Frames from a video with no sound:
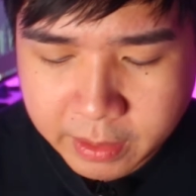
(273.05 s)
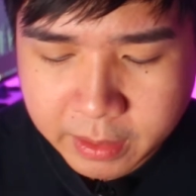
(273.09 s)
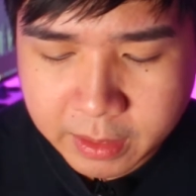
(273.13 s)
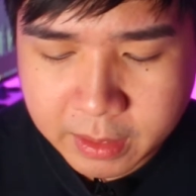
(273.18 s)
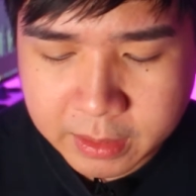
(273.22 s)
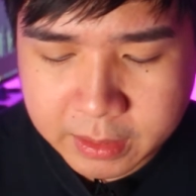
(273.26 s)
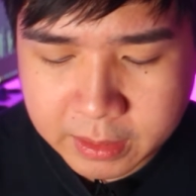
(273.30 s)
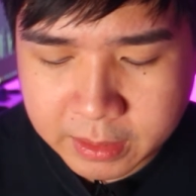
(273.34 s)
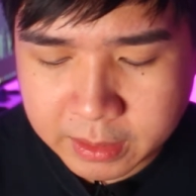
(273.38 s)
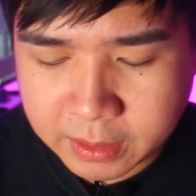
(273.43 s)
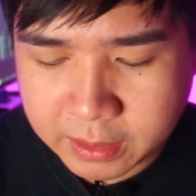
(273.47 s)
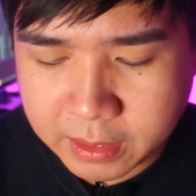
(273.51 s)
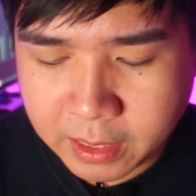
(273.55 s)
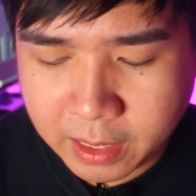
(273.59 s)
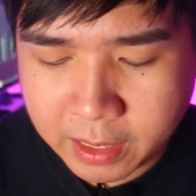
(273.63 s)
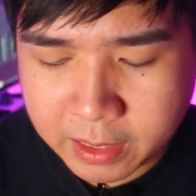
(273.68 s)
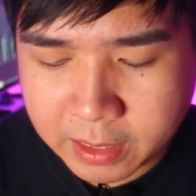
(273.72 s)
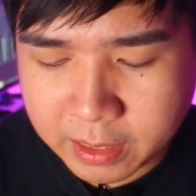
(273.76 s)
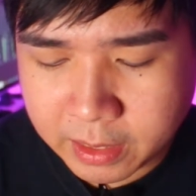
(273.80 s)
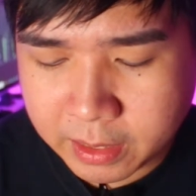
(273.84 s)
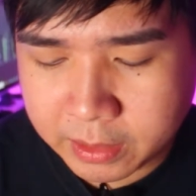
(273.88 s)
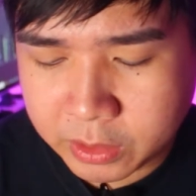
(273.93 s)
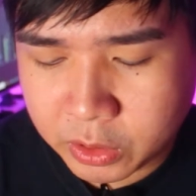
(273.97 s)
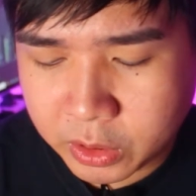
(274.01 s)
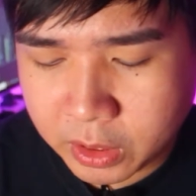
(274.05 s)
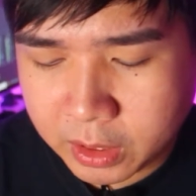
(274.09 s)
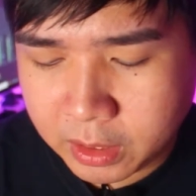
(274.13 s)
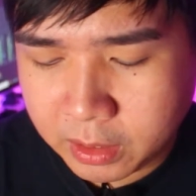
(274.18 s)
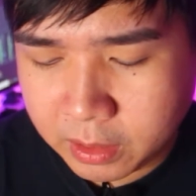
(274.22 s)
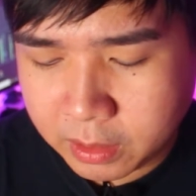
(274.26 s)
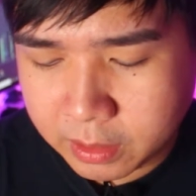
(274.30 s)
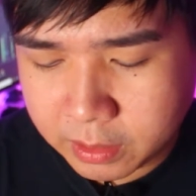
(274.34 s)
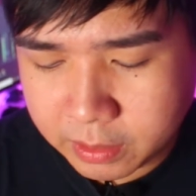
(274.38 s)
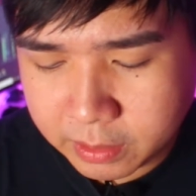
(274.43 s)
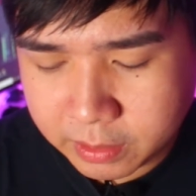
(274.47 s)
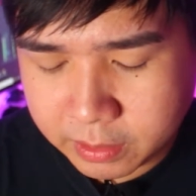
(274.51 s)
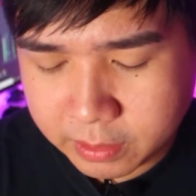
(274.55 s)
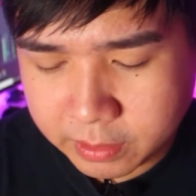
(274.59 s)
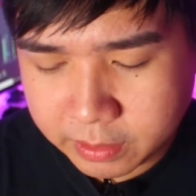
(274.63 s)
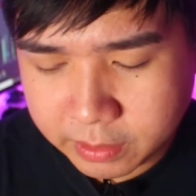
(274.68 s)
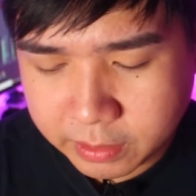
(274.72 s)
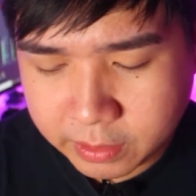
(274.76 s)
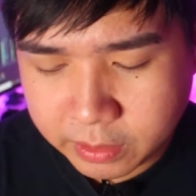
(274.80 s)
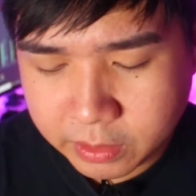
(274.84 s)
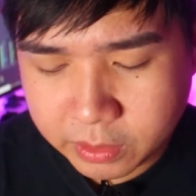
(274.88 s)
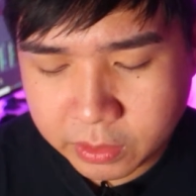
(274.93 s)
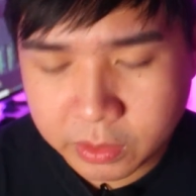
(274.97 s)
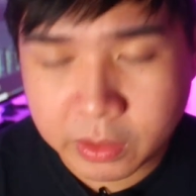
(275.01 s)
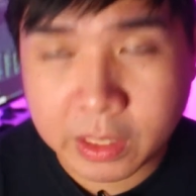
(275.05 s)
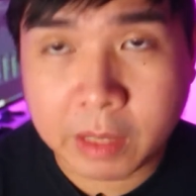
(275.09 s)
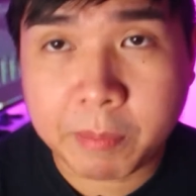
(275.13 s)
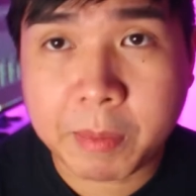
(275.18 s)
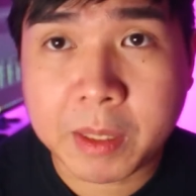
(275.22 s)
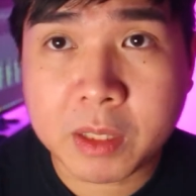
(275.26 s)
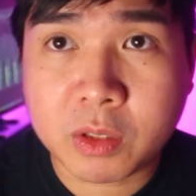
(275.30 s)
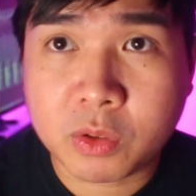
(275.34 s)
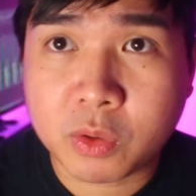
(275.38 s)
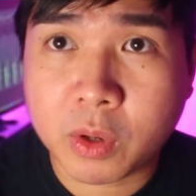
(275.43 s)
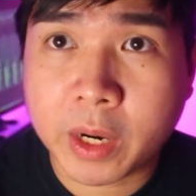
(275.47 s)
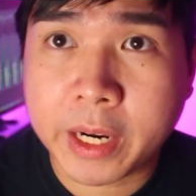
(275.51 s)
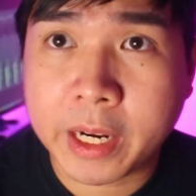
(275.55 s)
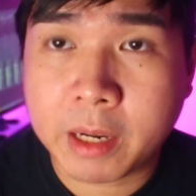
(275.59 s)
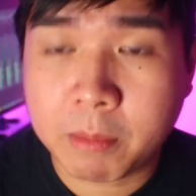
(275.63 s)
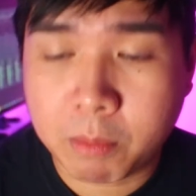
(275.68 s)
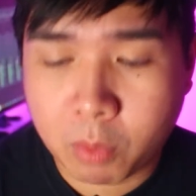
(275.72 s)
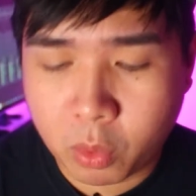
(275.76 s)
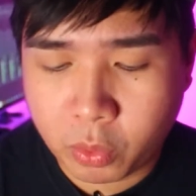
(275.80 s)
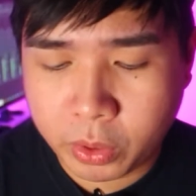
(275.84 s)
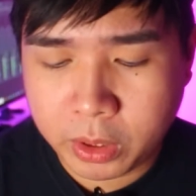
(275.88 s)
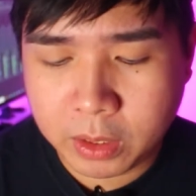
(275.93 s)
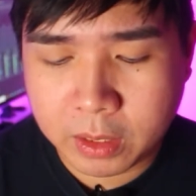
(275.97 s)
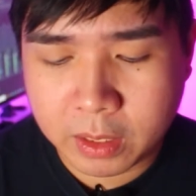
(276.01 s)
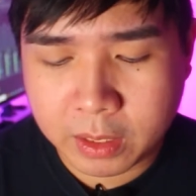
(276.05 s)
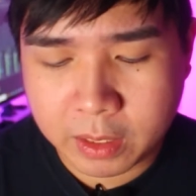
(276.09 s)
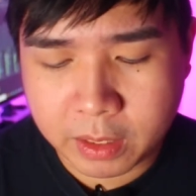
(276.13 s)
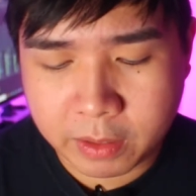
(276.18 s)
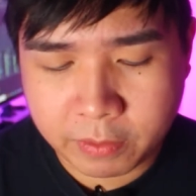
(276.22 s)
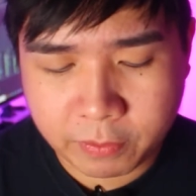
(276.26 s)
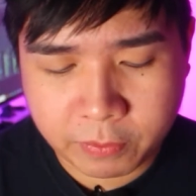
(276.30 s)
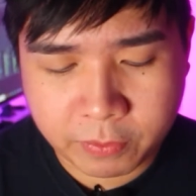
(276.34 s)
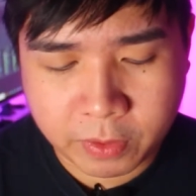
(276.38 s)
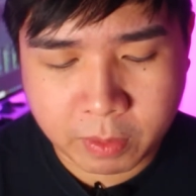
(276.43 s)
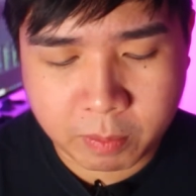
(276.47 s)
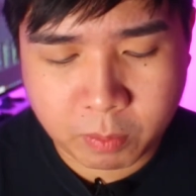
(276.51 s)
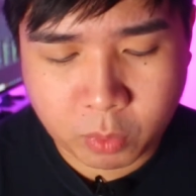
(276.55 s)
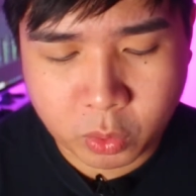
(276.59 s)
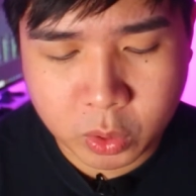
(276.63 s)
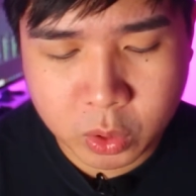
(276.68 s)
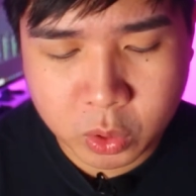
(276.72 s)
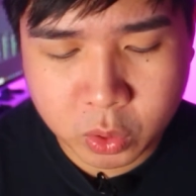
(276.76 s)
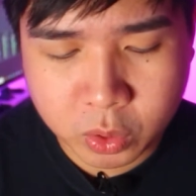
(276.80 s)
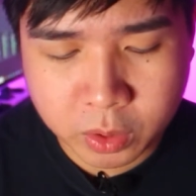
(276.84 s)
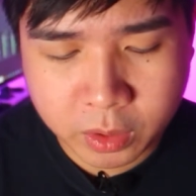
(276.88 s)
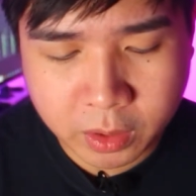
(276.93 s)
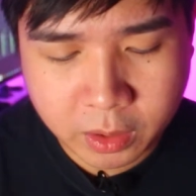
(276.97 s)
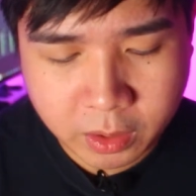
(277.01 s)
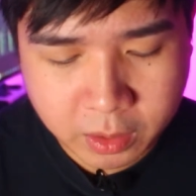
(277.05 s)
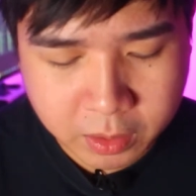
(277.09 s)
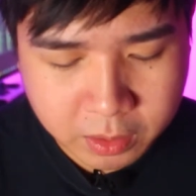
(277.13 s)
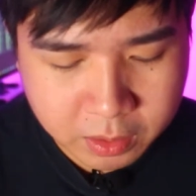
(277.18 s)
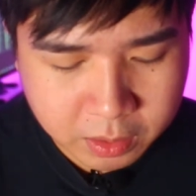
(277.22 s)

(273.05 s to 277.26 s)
It's a silica gel to keep it dry and from moisture.